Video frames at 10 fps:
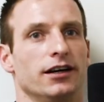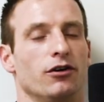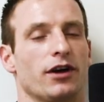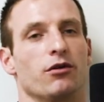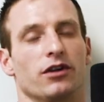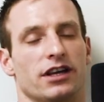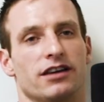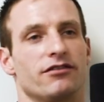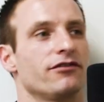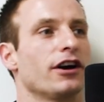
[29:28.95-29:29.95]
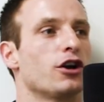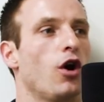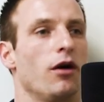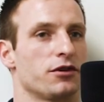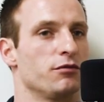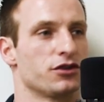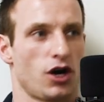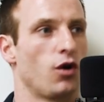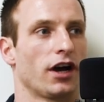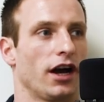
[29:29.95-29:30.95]
Okay, well, yeah. even if I go up to
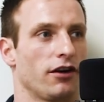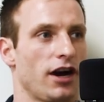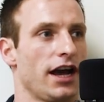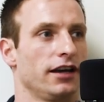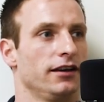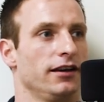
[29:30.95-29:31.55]
Muskoka, right?